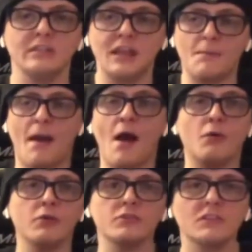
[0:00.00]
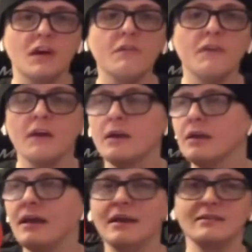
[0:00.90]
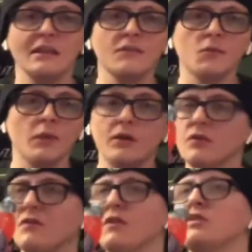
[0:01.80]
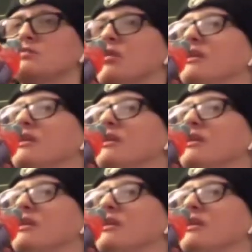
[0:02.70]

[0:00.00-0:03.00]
You get that powdered stuff, that isn't even real in the first